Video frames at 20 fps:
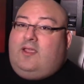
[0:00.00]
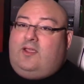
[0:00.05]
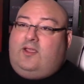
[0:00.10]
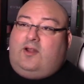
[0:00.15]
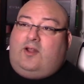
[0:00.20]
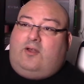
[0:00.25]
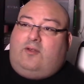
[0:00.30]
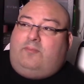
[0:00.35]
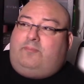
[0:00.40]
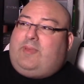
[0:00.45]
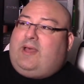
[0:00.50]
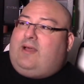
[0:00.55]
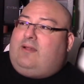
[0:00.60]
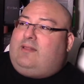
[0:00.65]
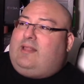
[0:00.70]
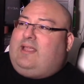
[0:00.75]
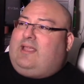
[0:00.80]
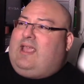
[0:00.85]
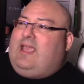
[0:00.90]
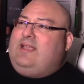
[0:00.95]
You know,
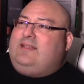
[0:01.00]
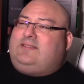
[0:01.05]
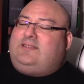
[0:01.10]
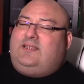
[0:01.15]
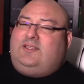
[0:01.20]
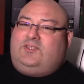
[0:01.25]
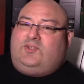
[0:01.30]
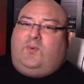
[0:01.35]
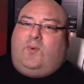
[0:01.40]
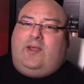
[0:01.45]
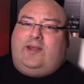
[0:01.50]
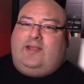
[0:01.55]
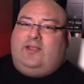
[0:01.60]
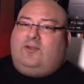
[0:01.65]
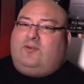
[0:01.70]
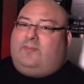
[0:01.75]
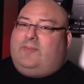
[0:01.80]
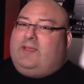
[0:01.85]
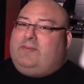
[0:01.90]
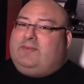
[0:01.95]
about like 18,
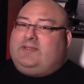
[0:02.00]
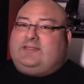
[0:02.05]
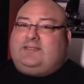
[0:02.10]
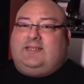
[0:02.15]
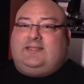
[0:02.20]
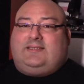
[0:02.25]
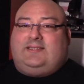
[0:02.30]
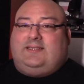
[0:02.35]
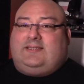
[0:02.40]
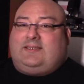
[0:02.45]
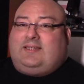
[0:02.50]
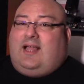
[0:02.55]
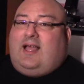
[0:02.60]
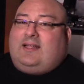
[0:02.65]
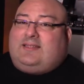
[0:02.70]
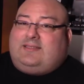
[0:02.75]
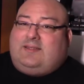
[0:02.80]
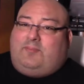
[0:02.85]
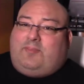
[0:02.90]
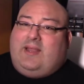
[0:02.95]
20, or maybe 60
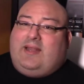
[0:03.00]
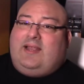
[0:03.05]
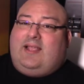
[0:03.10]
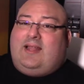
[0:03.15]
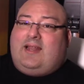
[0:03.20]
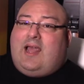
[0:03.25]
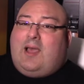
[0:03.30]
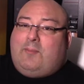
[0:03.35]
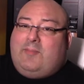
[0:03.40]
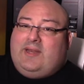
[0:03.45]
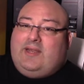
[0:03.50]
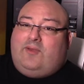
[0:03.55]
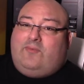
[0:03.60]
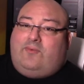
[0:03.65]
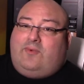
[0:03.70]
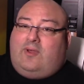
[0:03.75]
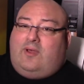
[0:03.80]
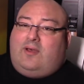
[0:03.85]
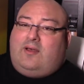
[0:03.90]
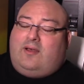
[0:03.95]
slots, depending on how
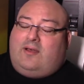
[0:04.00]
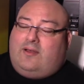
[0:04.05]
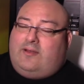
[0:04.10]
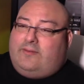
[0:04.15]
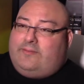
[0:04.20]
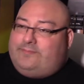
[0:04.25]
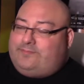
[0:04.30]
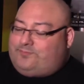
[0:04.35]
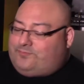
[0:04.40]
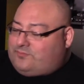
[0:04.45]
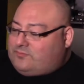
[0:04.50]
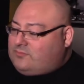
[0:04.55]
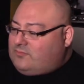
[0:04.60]
many, um,